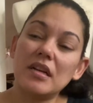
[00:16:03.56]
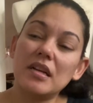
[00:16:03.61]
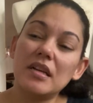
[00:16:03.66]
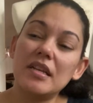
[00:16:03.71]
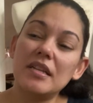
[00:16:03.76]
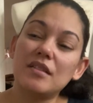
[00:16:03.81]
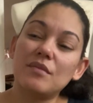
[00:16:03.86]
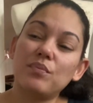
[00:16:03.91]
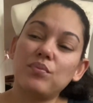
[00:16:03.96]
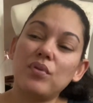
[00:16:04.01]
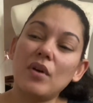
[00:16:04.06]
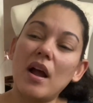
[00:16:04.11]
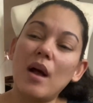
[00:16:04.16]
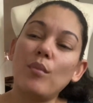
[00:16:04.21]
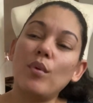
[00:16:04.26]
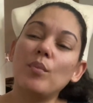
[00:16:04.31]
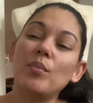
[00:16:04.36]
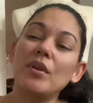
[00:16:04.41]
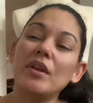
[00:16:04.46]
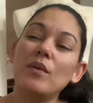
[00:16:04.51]
is
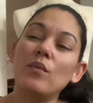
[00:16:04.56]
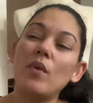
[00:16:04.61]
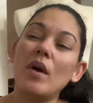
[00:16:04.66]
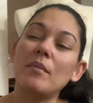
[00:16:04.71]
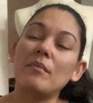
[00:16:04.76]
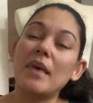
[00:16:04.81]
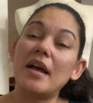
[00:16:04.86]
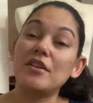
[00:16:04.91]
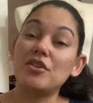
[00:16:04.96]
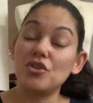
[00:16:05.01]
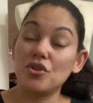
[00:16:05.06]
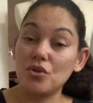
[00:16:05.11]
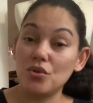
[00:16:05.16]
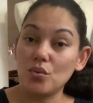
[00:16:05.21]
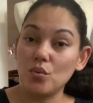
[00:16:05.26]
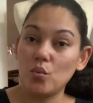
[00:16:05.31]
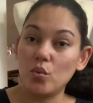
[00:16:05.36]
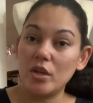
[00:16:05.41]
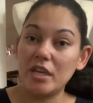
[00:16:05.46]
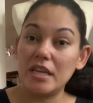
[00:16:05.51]
probably when my
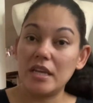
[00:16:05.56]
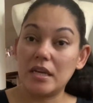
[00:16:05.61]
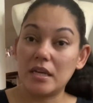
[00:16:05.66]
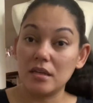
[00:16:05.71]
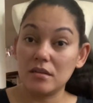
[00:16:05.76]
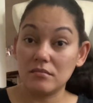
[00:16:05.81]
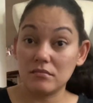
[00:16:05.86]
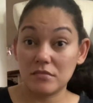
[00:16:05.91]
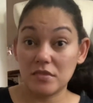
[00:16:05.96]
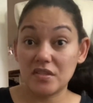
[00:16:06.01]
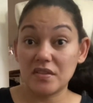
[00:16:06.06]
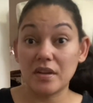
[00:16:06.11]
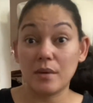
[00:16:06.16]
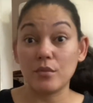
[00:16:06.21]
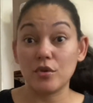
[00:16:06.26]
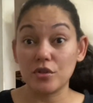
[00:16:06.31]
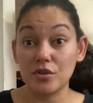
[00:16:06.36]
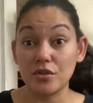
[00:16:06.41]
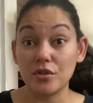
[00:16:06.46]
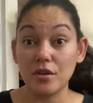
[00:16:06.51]
two week
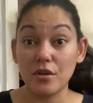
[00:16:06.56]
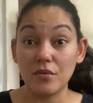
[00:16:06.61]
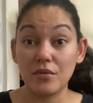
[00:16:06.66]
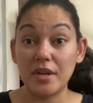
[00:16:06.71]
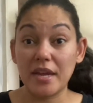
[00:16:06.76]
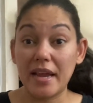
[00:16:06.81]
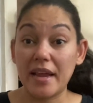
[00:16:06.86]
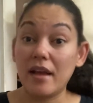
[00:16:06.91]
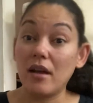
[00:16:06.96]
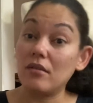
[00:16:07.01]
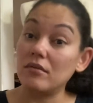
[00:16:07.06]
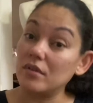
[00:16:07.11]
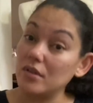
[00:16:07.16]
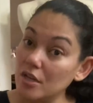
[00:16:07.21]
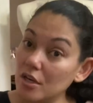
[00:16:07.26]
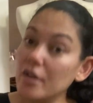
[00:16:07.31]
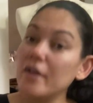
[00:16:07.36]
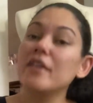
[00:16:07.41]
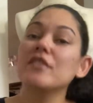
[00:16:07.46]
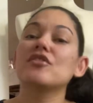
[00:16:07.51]
summer slowdown
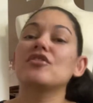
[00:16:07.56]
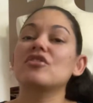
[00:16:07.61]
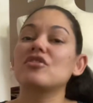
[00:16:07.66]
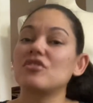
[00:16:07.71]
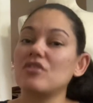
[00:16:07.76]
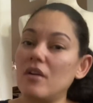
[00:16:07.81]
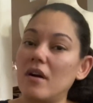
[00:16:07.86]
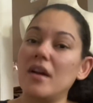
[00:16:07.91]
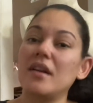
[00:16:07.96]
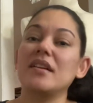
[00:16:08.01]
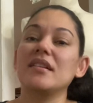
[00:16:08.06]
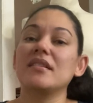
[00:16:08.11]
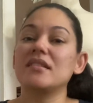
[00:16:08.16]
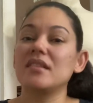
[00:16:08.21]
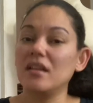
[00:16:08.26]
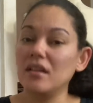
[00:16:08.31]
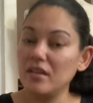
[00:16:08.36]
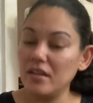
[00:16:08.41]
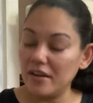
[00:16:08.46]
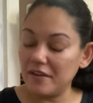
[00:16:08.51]
started
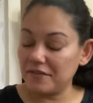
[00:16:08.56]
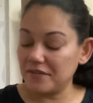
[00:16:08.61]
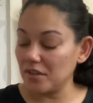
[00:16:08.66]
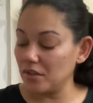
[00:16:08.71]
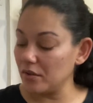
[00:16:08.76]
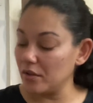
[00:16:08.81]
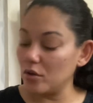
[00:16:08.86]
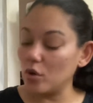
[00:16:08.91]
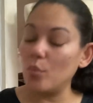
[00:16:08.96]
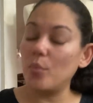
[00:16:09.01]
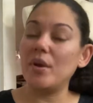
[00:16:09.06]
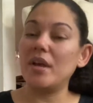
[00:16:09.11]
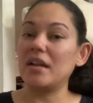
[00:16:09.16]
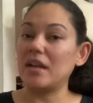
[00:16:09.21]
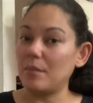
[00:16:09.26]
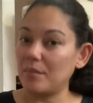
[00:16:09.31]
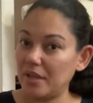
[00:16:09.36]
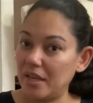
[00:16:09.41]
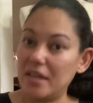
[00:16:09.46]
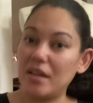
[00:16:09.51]
to lift a little bit and
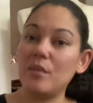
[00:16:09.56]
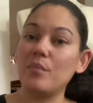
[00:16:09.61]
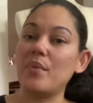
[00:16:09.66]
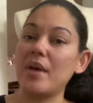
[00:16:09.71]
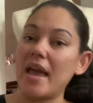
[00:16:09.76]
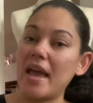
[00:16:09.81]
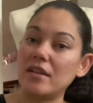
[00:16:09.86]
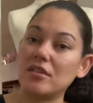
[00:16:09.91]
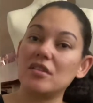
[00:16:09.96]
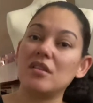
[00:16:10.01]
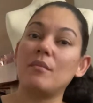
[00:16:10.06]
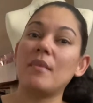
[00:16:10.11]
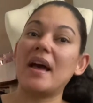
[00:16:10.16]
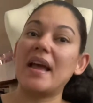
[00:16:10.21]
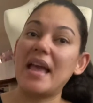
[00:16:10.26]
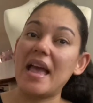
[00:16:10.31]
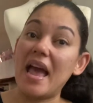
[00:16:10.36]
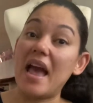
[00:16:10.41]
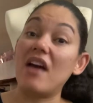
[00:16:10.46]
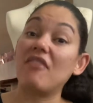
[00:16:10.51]
I'm getting back to my
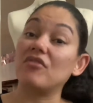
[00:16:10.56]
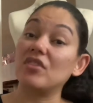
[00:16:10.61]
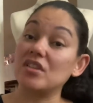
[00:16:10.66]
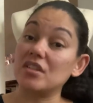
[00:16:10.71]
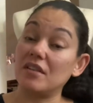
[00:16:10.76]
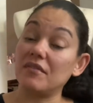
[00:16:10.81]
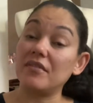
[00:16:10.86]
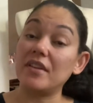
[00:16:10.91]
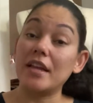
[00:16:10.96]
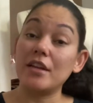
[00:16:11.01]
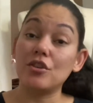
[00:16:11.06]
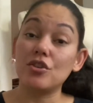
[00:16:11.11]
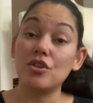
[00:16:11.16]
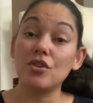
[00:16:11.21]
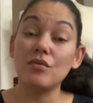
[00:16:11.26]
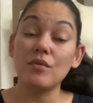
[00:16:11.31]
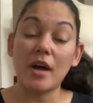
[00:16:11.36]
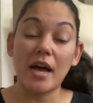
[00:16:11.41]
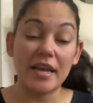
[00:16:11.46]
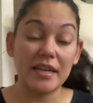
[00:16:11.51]
average of like
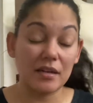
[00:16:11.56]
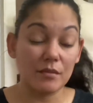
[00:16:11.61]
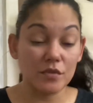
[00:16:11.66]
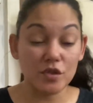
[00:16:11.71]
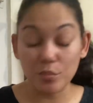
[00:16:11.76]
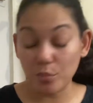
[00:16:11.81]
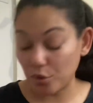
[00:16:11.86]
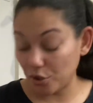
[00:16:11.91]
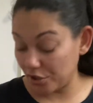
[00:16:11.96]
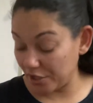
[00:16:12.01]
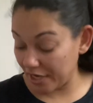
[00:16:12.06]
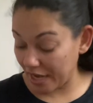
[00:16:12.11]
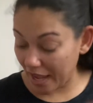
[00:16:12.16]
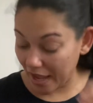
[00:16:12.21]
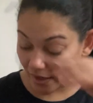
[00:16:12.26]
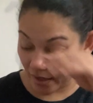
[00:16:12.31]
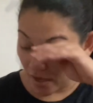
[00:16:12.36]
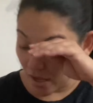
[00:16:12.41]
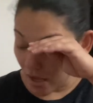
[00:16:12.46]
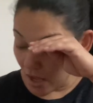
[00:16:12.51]
two items per
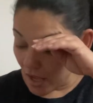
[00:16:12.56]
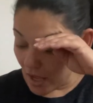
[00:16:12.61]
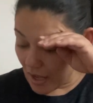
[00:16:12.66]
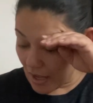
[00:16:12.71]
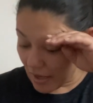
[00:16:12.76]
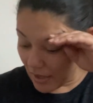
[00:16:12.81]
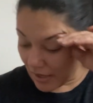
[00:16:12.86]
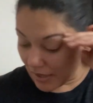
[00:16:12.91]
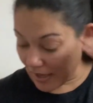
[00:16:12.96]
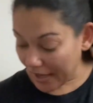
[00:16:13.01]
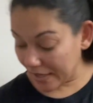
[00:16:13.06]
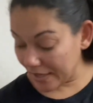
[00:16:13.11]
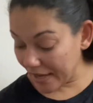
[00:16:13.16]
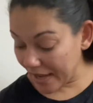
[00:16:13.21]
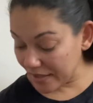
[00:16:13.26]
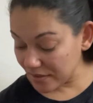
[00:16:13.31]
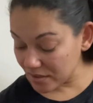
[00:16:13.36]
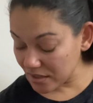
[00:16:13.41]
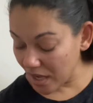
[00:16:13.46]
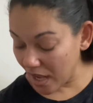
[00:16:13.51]
day. And
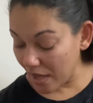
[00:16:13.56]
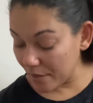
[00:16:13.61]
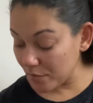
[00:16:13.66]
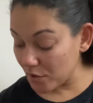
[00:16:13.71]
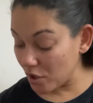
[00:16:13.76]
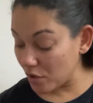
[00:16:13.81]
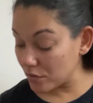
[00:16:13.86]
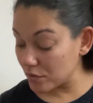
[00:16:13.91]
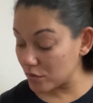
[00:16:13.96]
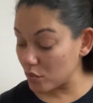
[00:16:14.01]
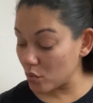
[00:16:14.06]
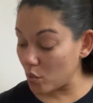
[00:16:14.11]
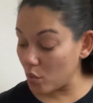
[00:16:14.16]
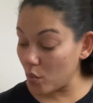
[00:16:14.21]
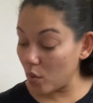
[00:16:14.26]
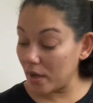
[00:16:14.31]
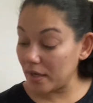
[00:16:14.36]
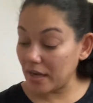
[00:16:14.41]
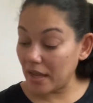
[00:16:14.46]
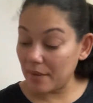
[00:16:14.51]
as time goes
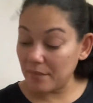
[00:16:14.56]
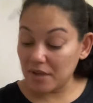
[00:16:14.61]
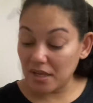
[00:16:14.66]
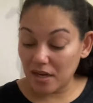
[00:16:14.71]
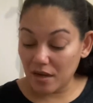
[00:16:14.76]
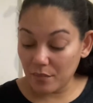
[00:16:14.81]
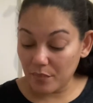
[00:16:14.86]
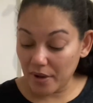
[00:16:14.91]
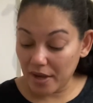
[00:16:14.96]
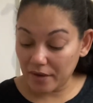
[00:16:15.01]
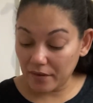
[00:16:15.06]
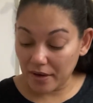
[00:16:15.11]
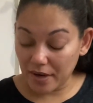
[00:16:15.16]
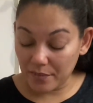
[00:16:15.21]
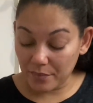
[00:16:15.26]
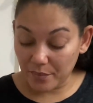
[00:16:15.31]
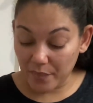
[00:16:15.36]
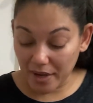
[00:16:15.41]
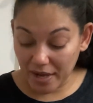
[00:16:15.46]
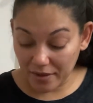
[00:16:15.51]
on, I'm getting better
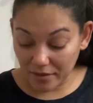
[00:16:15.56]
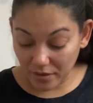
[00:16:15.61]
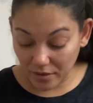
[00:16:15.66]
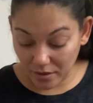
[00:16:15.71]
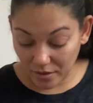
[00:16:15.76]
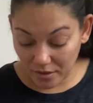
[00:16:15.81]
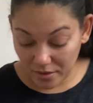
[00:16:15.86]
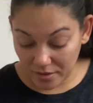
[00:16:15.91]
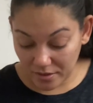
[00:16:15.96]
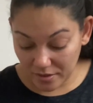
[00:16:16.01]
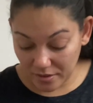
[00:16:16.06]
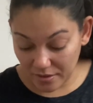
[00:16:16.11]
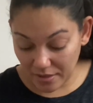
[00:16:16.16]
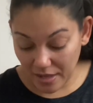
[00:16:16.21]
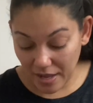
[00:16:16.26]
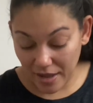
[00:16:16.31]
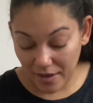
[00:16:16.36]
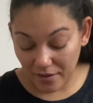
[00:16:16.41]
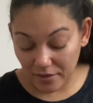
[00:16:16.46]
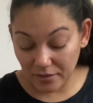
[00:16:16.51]
and better
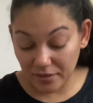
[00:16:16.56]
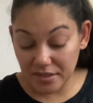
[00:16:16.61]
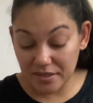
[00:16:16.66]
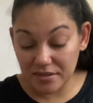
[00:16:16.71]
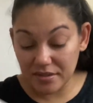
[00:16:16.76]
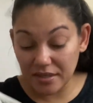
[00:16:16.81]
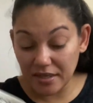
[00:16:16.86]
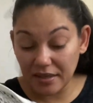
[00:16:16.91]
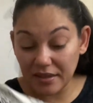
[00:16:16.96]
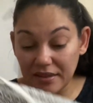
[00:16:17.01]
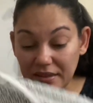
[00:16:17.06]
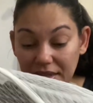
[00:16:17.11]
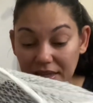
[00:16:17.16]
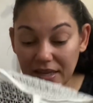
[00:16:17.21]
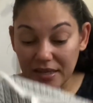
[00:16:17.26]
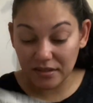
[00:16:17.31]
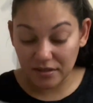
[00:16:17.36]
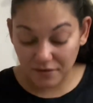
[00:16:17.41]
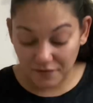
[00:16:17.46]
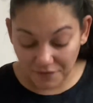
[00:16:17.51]
at listing
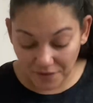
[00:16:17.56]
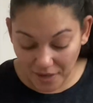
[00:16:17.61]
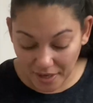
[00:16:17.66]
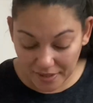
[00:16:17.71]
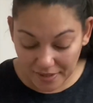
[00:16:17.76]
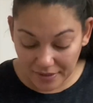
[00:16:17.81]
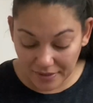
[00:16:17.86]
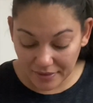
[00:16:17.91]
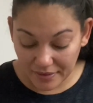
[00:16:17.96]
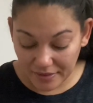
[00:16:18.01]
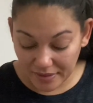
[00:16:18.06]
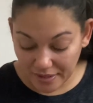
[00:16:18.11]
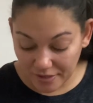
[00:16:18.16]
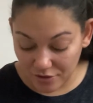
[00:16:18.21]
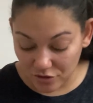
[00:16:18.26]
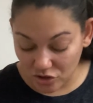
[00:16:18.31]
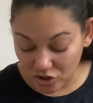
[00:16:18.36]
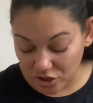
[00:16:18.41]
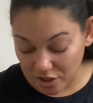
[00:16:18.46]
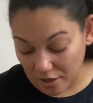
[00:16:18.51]
things and finding
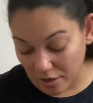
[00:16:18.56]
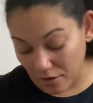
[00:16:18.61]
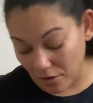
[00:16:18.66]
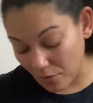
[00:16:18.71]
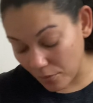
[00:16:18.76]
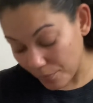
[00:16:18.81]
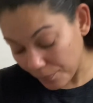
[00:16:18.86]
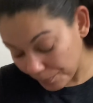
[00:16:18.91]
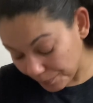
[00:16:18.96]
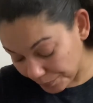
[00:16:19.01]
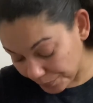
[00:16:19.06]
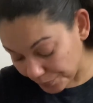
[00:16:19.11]
things. So